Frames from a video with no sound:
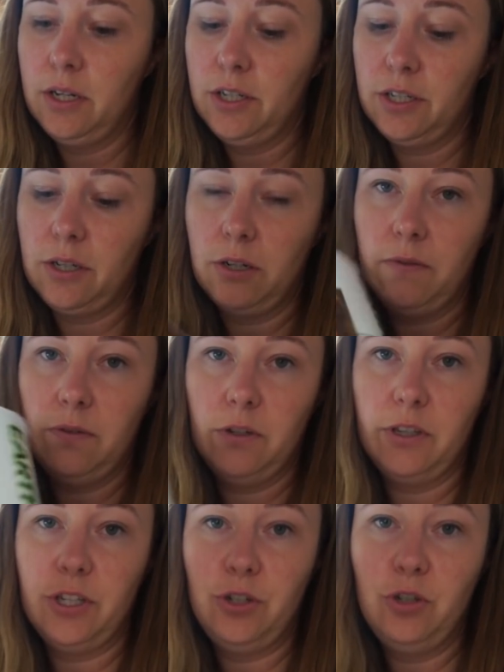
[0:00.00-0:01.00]
just go
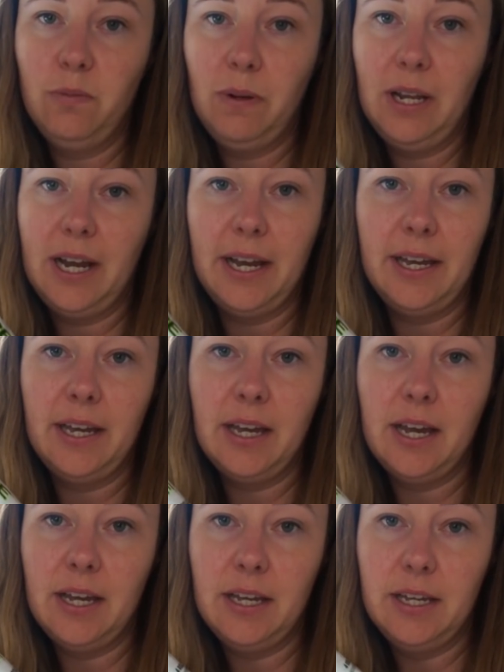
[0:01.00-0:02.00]
for the 2-ply
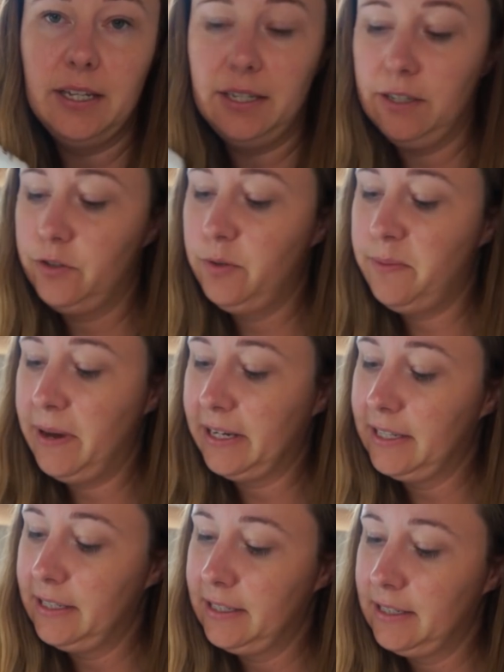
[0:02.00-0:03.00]
in
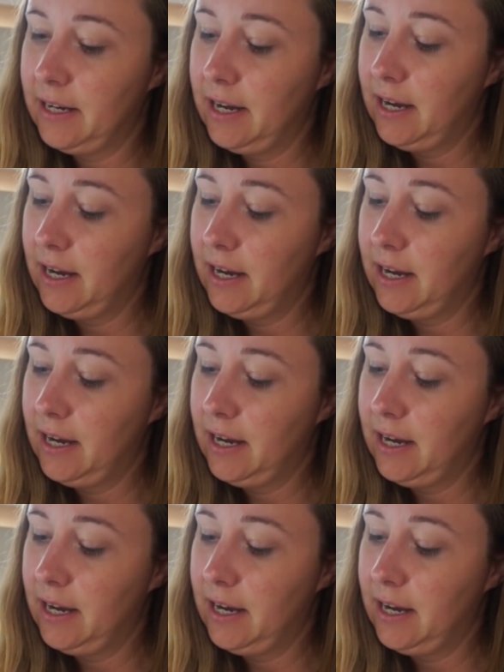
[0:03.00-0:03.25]
supermarkets.